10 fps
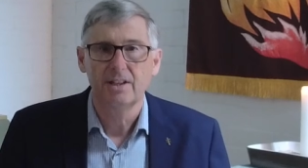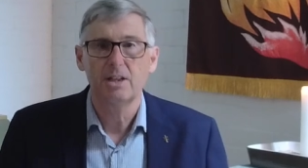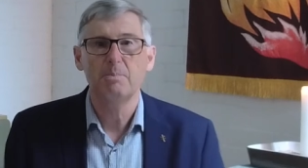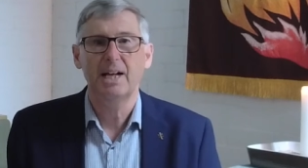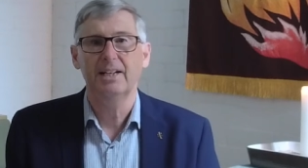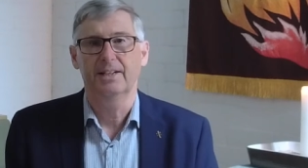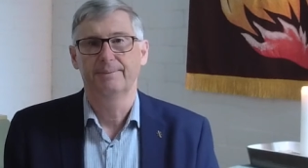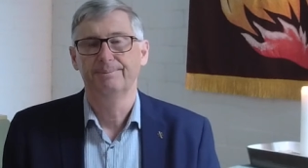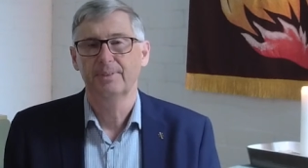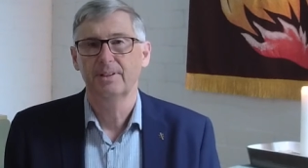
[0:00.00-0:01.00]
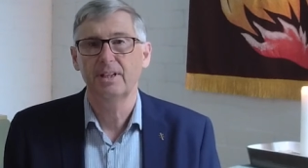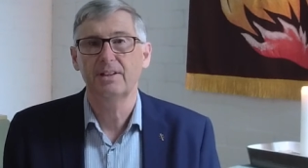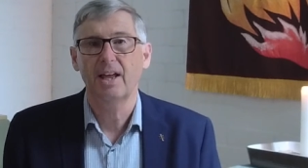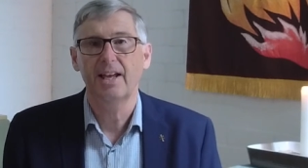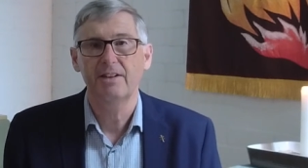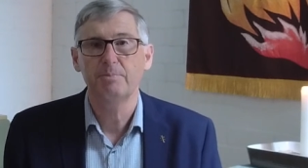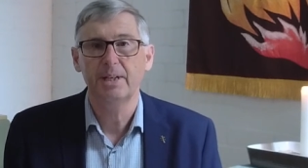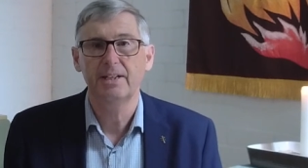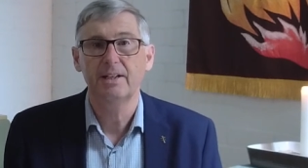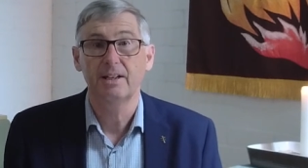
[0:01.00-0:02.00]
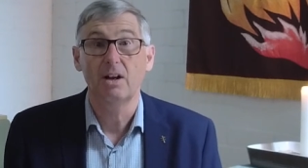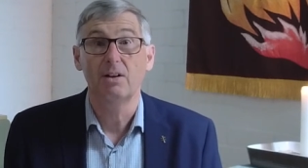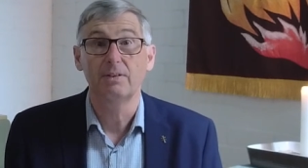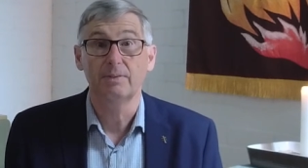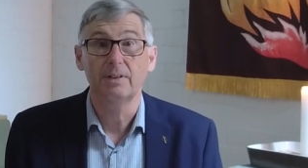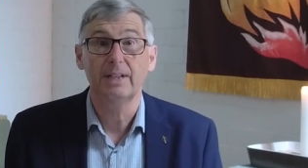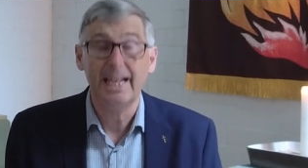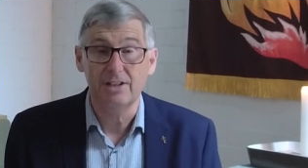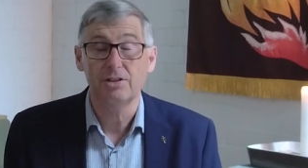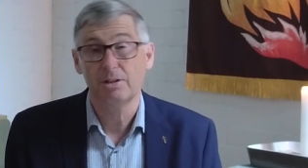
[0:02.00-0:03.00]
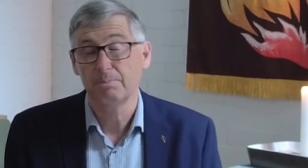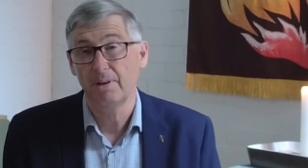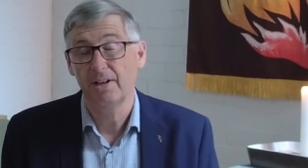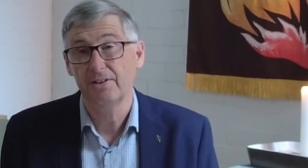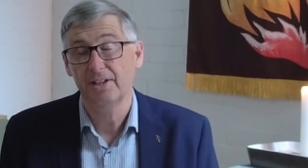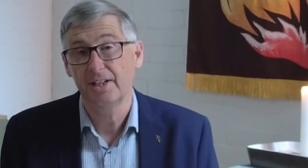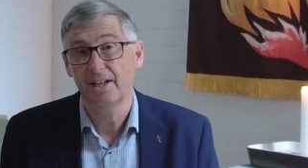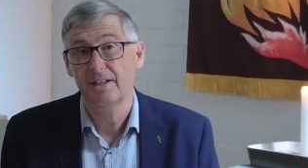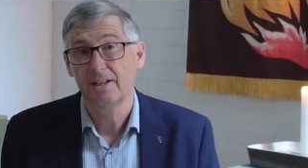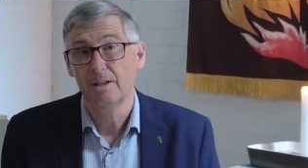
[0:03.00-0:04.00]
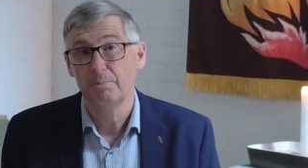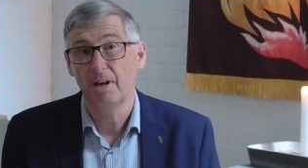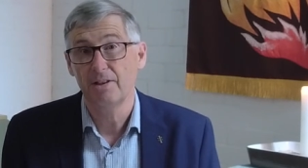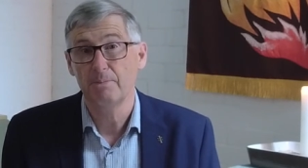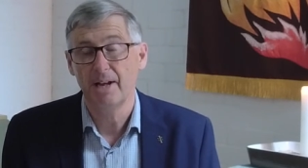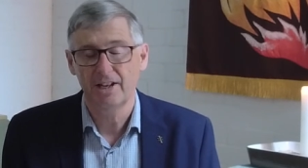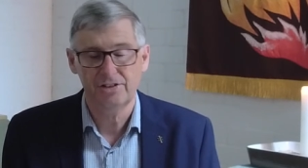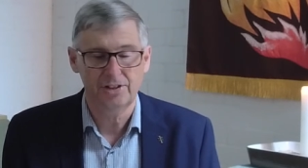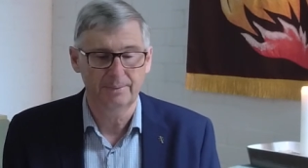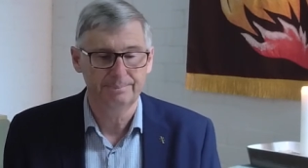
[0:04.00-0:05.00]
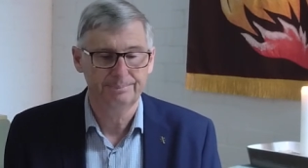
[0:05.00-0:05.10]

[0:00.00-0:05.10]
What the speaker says: the money that they have been lent by the master.